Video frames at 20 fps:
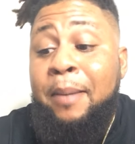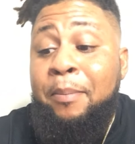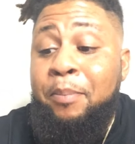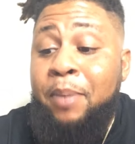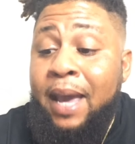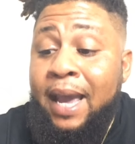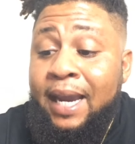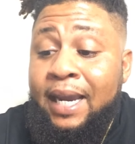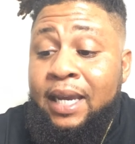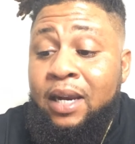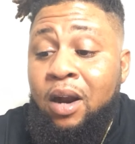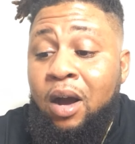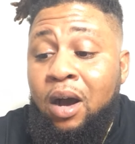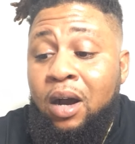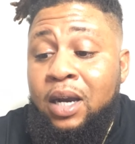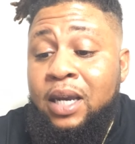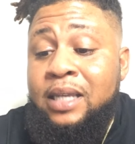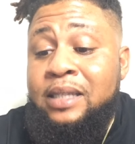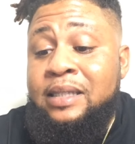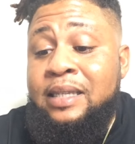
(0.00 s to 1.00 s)
Back in
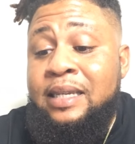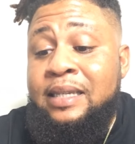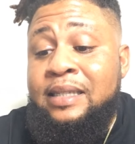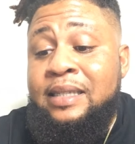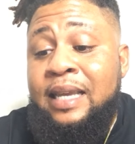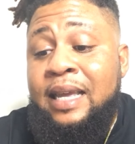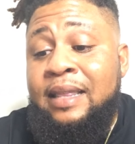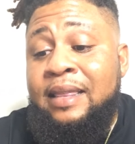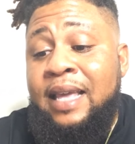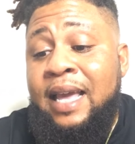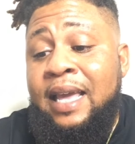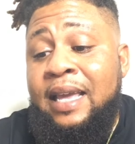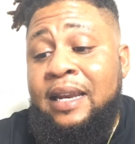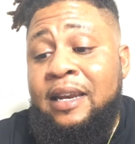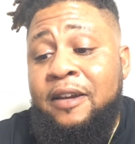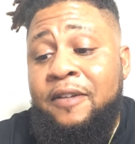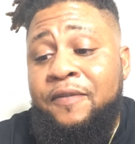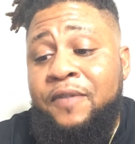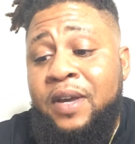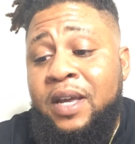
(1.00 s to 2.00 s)
August, he said that
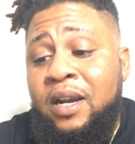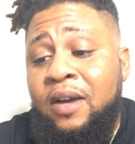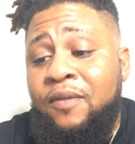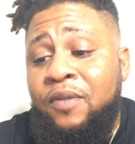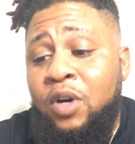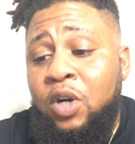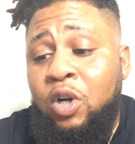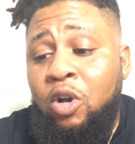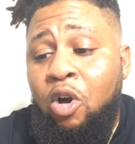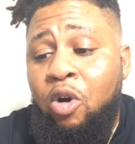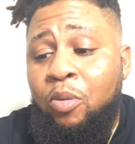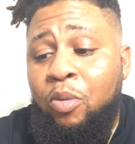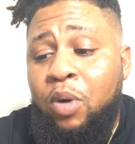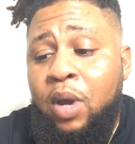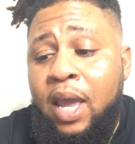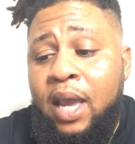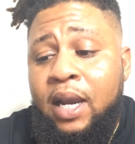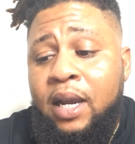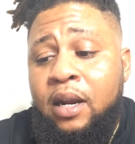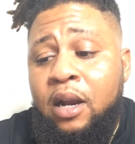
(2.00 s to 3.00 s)
in the event of a global
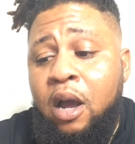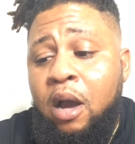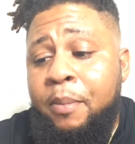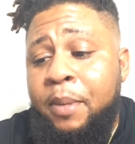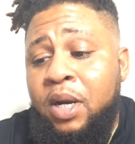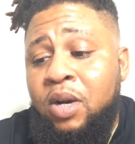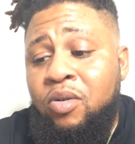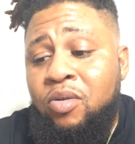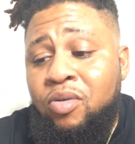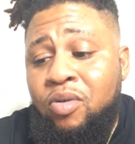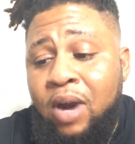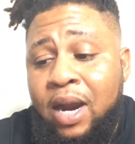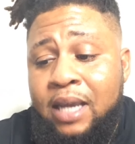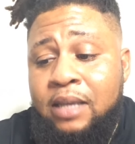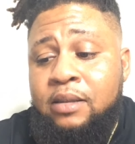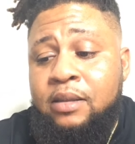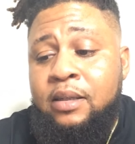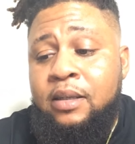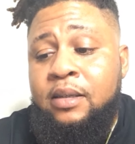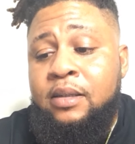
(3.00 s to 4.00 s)
economic
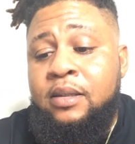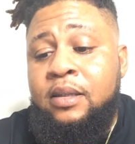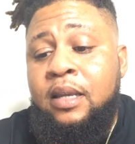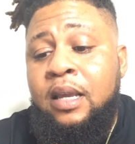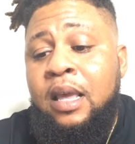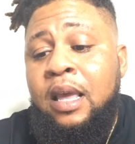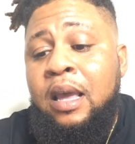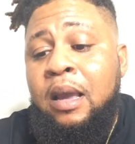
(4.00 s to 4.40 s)
crisis,